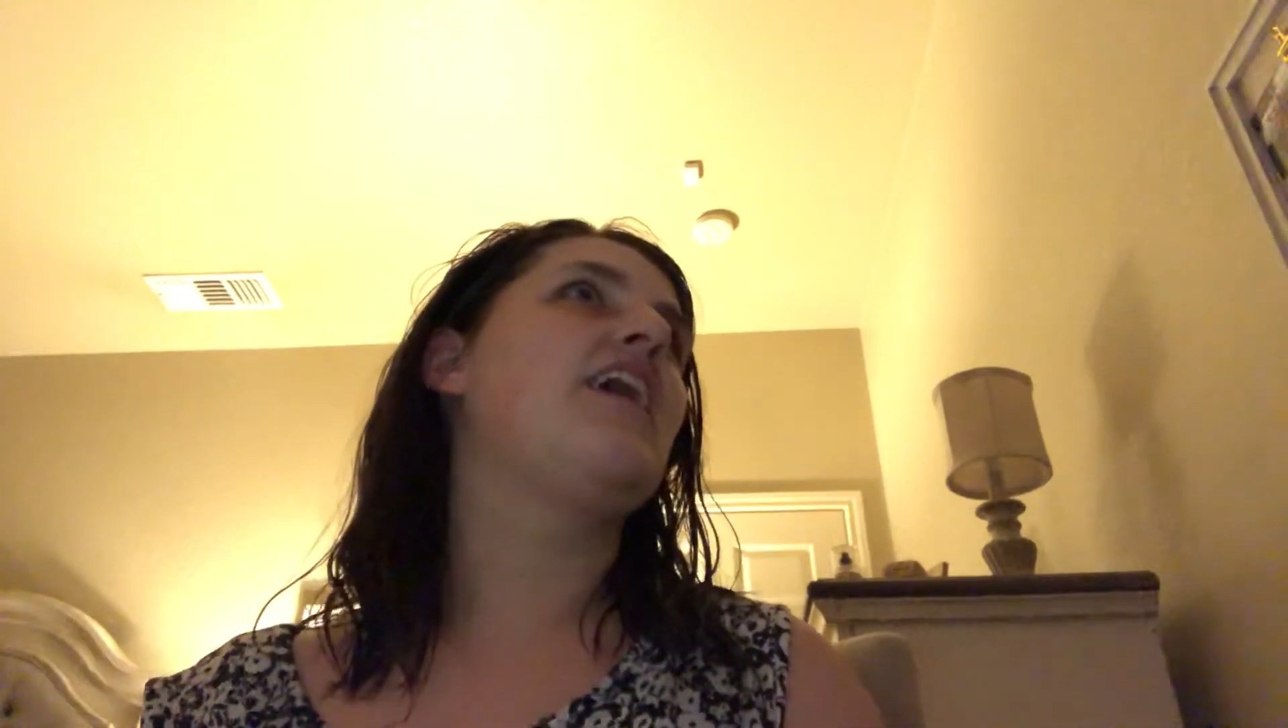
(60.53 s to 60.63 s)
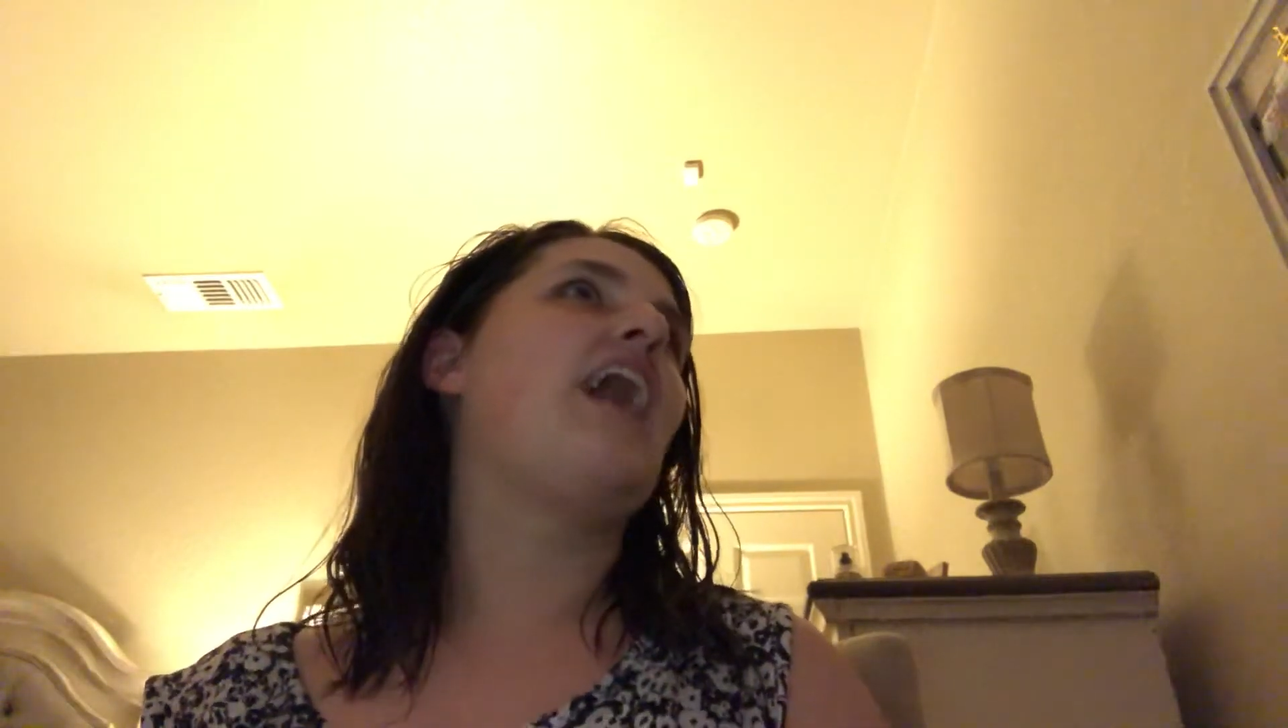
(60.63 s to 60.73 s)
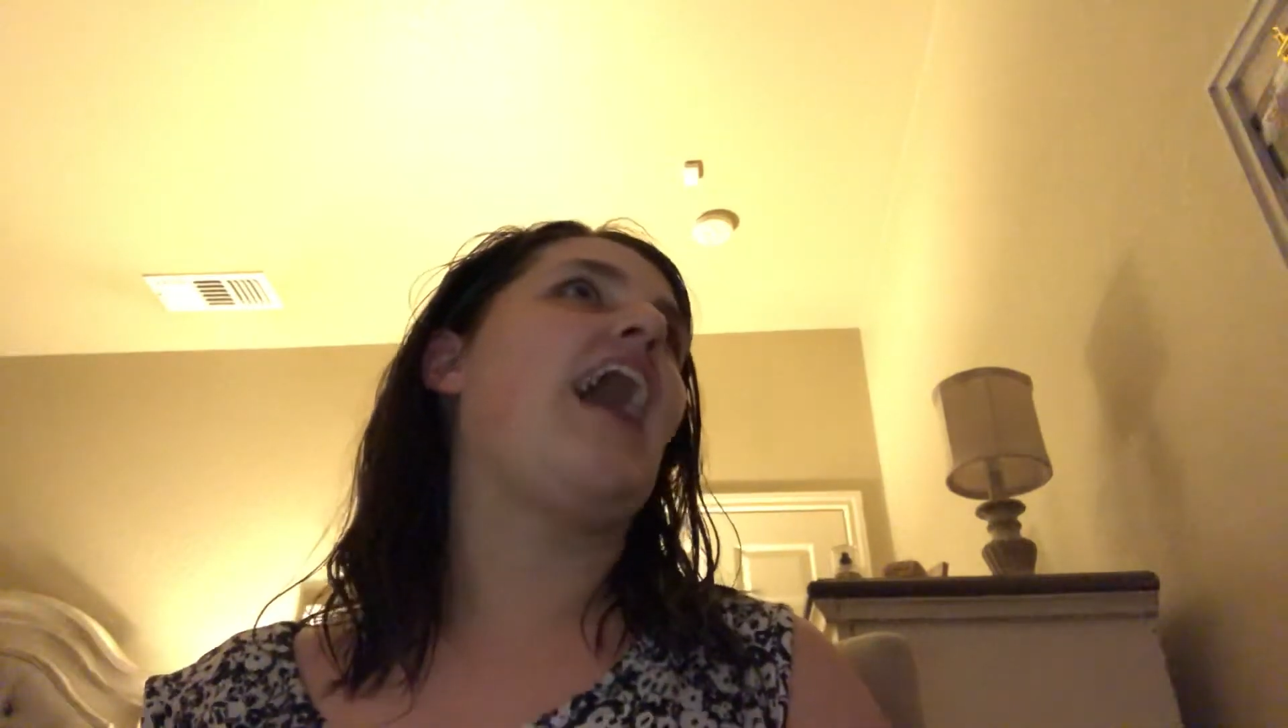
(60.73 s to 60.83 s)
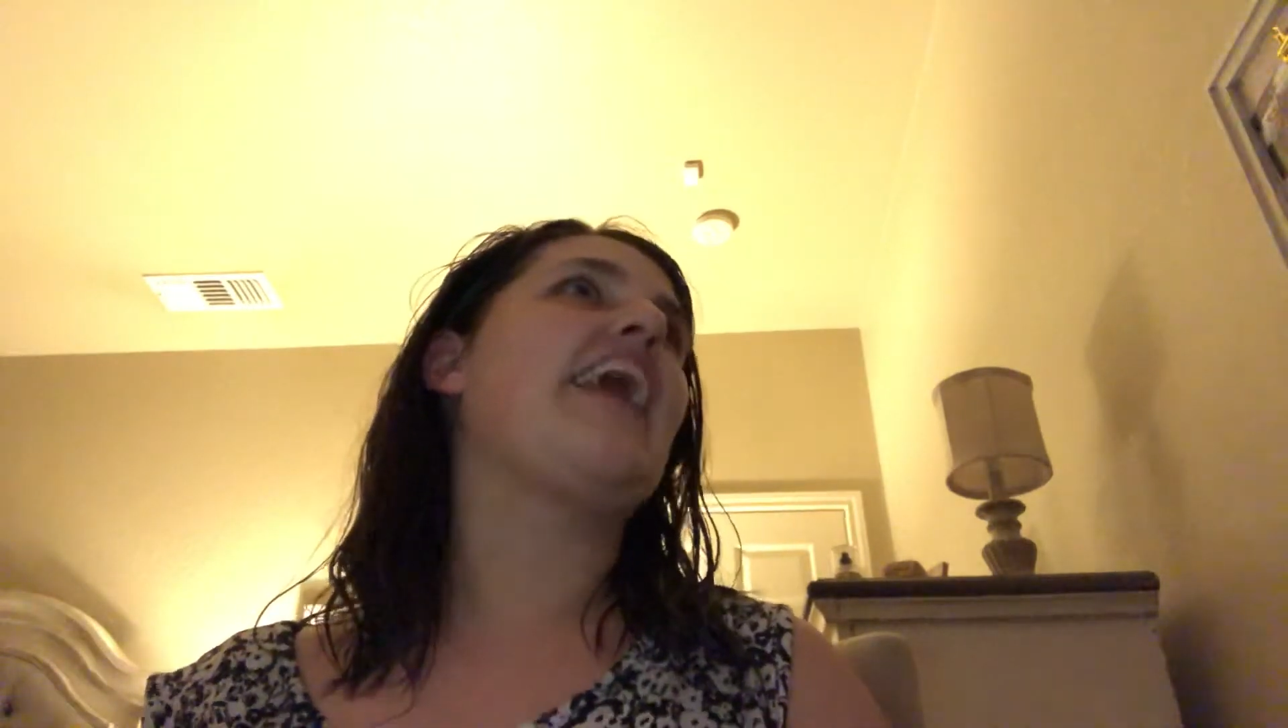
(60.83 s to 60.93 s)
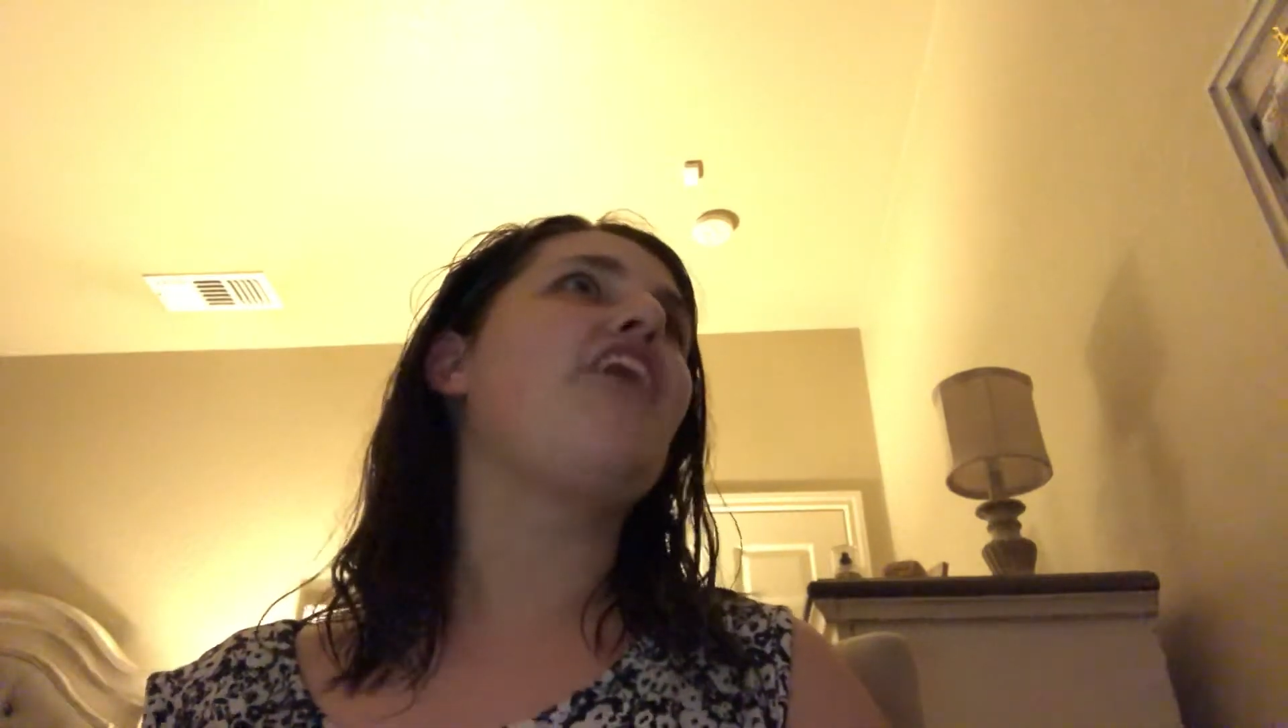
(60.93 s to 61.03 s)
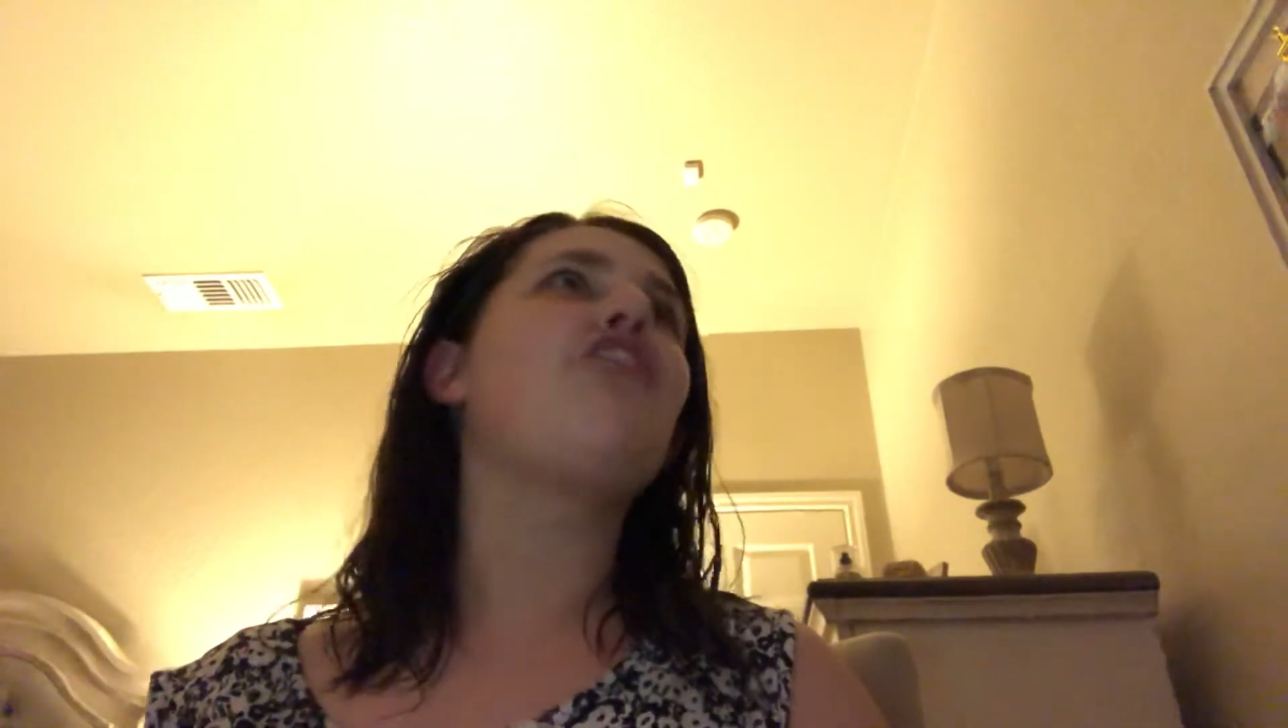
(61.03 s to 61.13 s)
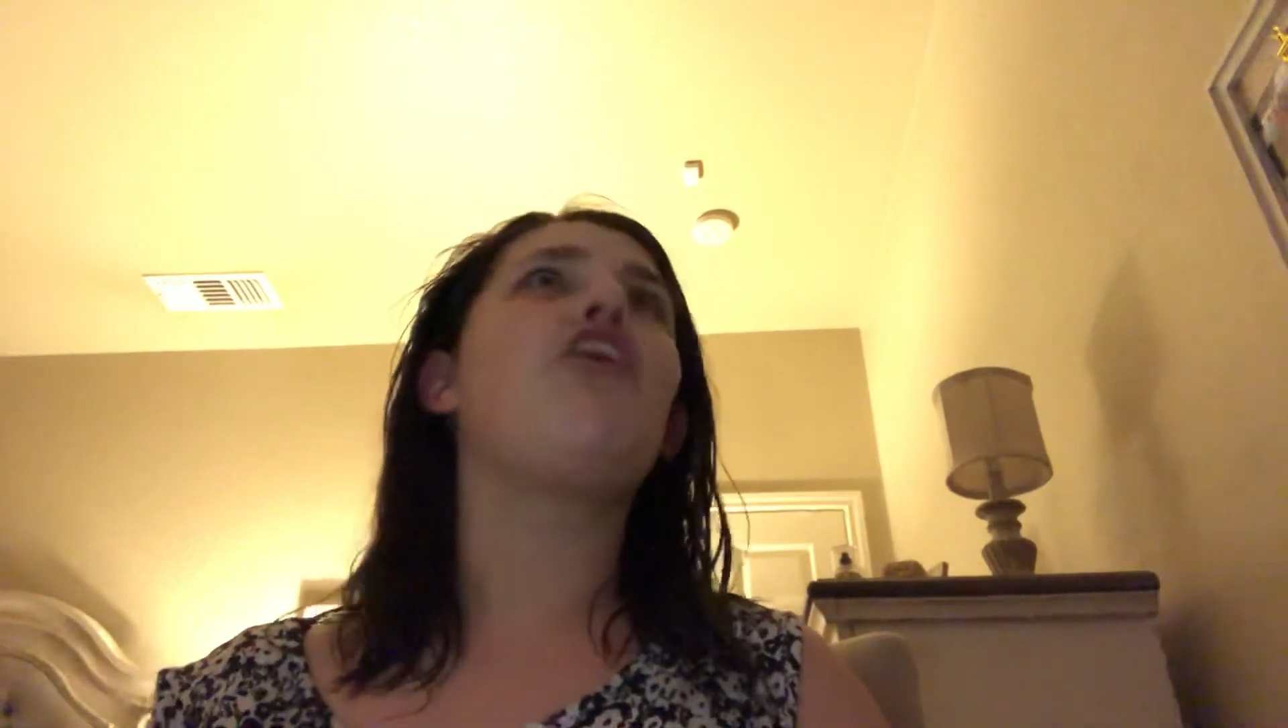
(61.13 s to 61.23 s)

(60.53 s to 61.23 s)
I guess